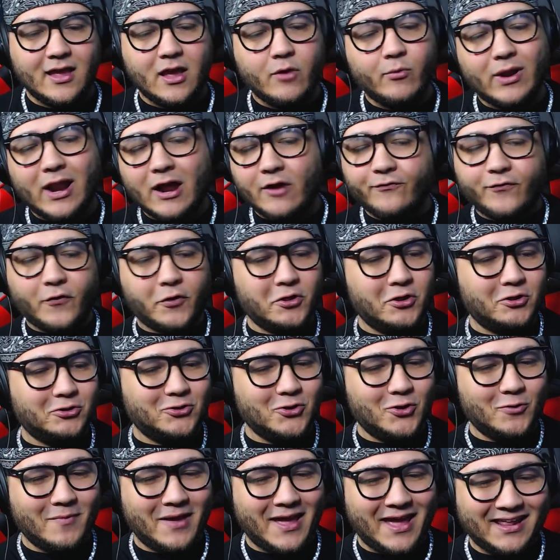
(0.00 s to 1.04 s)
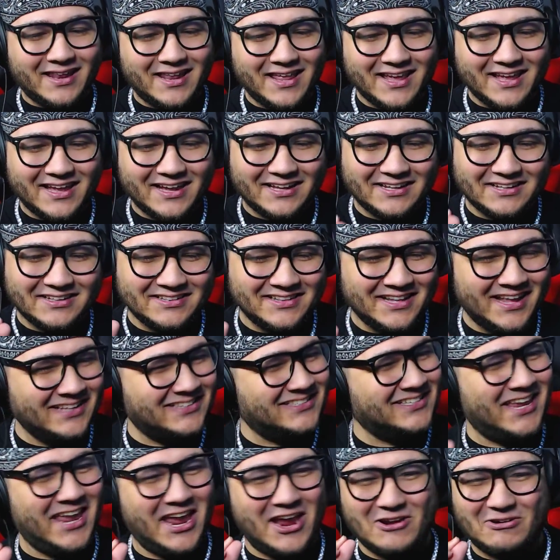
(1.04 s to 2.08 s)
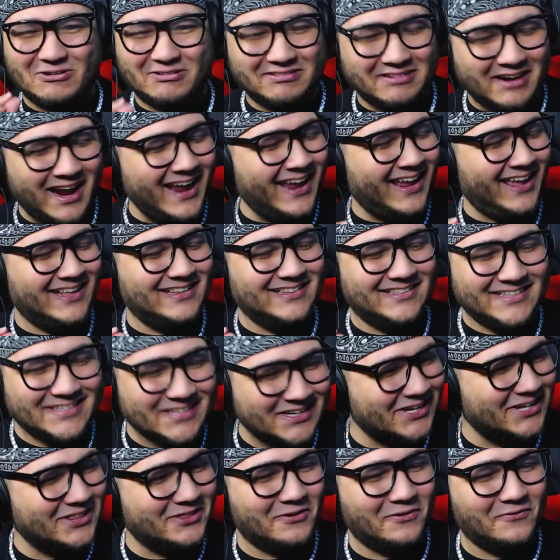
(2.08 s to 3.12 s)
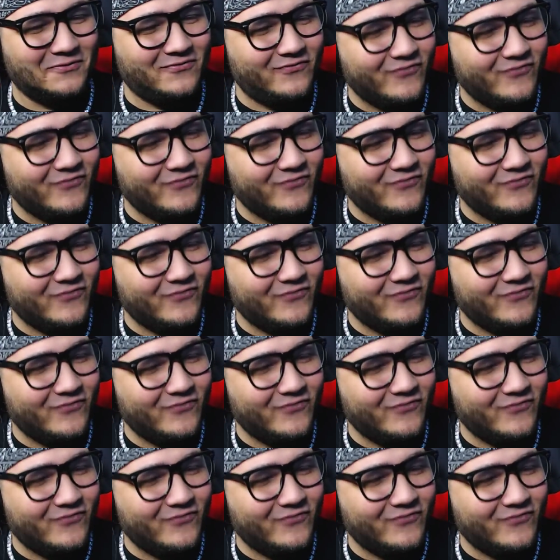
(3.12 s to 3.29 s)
And without further ado, man, let's get right into the